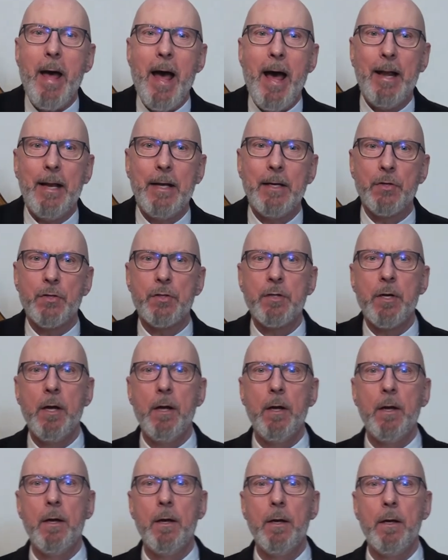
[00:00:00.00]
balance,
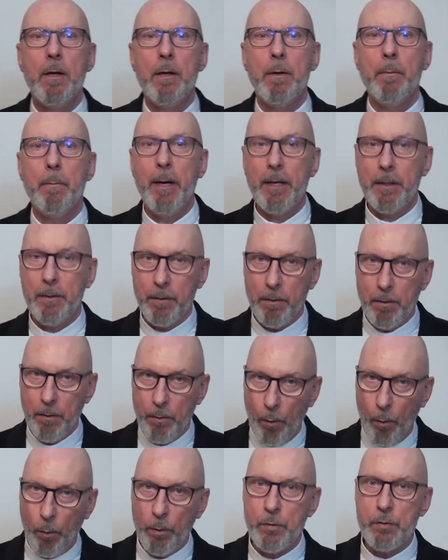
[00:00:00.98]
but
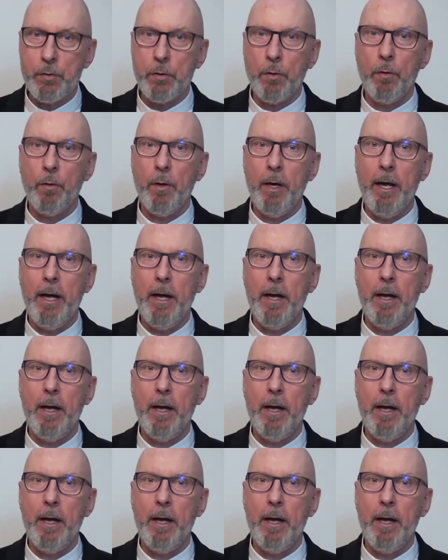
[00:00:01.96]
also